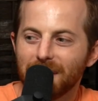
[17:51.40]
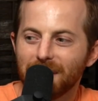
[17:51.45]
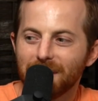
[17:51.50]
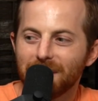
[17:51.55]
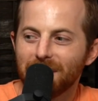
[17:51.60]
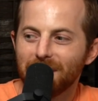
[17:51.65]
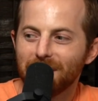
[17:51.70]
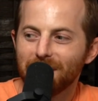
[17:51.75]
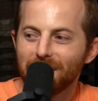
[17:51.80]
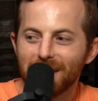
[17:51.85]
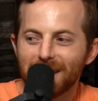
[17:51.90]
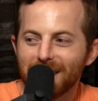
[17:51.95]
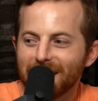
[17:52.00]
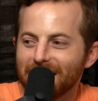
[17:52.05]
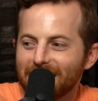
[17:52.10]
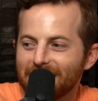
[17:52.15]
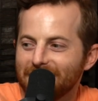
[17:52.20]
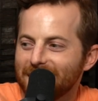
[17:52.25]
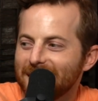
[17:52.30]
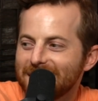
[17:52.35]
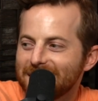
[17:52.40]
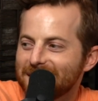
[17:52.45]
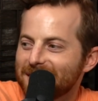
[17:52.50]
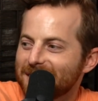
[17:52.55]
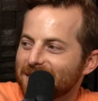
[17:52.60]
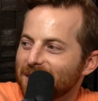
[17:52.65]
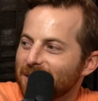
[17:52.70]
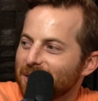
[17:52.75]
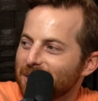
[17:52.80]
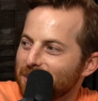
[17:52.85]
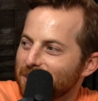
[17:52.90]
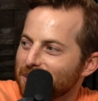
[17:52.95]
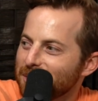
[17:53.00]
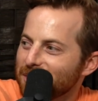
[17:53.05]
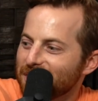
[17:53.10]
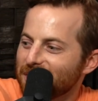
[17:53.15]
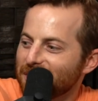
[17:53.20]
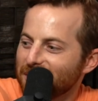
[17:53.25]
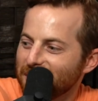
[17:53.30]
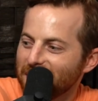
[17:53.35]
I guess
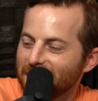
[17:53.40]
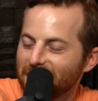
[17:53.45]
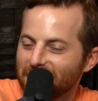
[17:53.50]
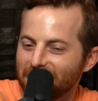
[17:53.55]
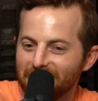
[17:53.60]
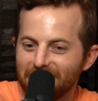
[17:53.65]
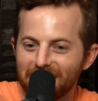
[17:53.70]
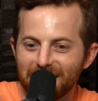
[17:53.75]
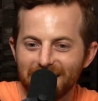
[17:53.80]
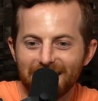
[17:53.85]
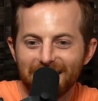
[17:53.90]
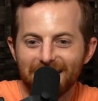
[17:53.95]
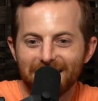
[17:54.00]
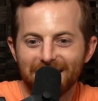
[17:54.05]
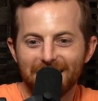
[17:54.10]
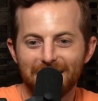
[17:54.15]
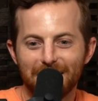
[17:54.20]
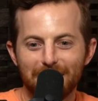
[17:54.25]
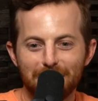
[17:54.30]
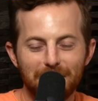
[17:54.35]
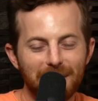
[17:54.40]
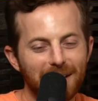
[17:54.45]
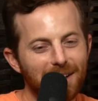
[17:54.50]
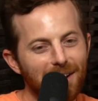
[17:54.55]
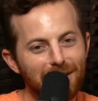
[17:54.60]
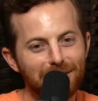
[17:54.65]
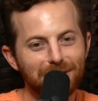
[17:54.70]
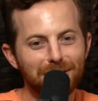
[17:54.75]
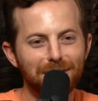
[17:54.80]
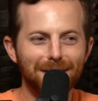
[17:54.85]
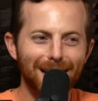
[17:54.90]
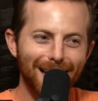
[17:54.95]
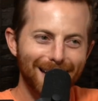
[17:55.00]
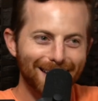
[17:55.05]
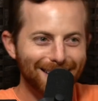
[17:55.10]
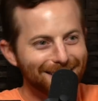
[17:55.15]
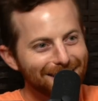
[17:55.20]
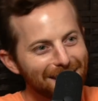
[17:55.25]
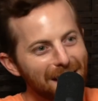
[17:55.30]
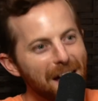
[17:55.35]
so, sure. But also
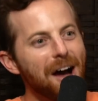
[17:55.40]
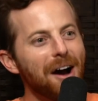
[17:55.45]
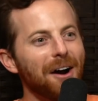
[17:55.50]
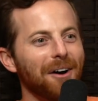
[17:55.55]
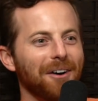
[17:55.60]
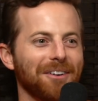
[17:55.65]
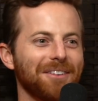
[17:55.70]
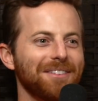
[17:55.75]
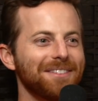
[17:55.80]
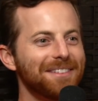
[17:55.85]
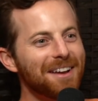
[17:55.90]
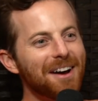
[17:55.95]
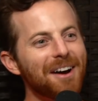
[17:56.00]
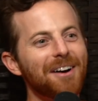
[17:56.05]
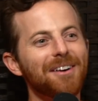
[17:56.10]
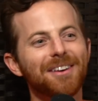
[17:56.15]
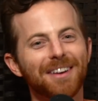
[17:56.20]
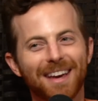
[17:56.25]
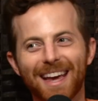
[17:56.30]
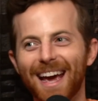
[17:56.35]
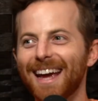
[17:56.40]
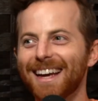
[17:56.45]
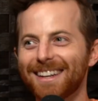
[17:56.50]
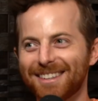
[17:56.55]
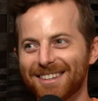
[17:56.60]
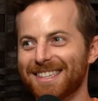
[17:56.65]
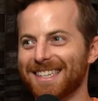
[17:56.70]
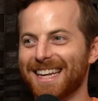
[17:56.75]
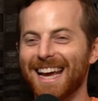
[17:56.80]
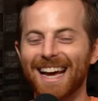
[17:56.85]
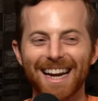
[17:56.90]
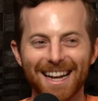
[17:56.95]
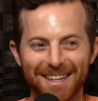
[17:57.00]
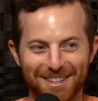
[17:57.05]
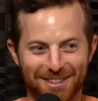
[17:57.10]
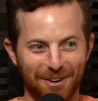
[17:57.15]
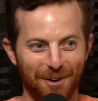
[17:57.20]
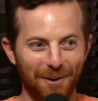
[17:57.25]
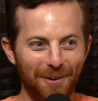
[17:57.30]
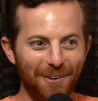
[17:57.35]
like, no, you can't just get
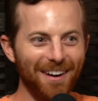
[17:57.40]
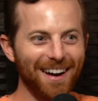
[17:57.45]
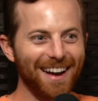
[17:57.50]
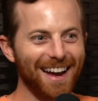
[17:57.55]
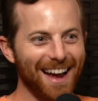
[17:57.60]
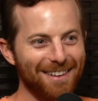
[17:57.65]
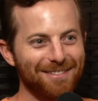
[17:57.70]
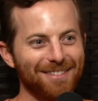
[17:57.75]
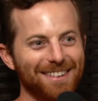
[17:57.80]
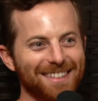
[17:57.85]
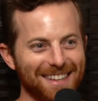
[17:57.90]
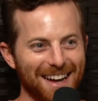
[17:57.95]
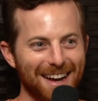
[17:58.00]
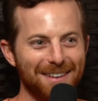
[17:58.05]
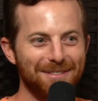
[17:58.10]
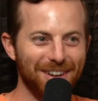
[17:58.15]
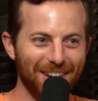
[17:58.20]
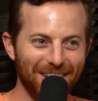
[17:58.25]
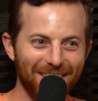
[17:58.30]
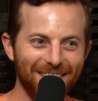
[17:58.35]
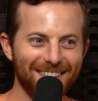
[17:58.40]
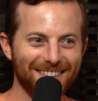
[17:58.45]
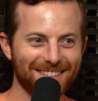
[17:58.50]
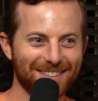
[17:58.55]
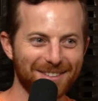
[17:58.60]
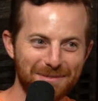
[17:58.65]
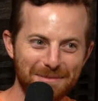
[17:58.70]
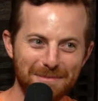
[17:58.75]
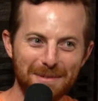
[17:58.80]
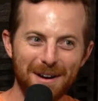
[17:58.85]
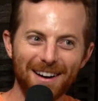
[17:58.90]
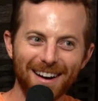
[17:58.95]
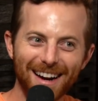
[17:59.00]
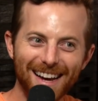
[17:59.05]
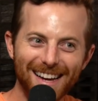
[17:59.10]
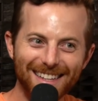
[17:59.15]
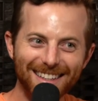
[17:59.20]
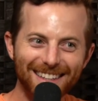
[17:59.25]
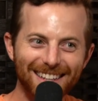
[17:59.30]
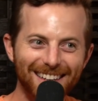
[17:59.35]
a toy every time you go to the
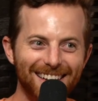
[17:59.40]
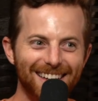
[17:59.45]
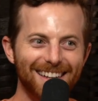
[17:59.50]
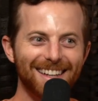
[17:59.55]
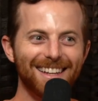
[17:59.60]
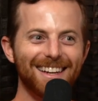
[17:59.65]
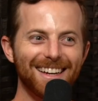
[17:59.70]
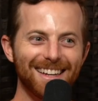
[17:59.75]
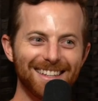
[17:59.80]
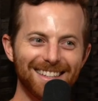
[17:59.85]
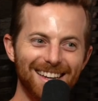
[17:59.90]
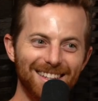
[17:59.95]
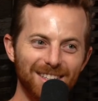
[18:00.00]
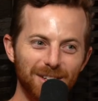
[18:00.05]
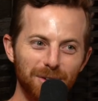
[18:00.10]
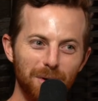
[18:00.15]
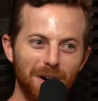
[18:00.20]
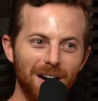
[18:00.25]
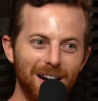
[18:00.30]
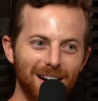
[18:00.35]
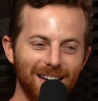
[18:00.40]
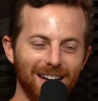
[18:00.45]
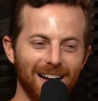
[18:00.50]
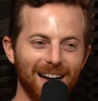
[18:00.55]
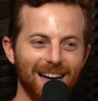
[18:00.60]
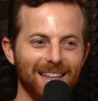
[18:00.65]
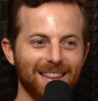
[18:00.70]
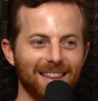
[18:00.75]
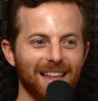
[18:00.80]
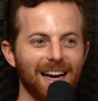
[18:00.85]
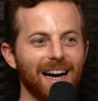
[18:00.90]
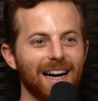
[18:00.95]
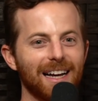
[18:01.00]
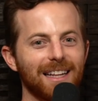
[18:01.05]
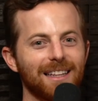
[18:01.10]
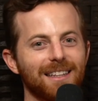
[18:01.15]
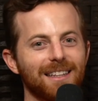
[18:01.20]
supermarket. It doesn't work like that.